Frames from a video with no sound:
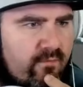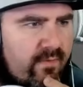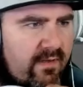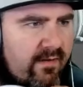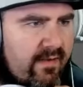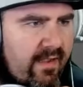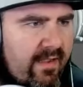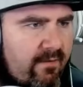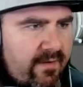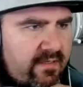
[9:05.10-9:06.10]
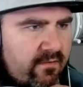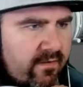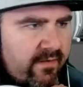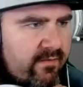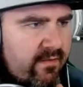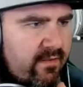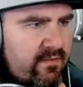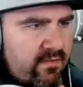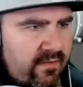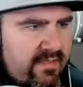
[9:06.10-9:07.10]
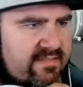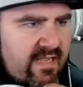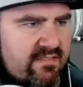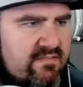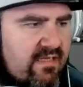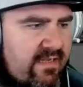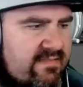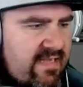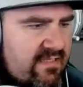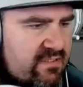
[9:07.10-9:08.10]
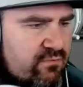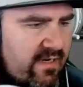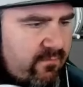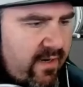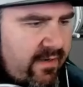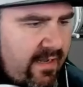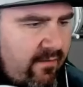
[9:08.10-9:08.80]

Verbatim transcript: Willock, hey, how we doing? Doing a test a test stream right now,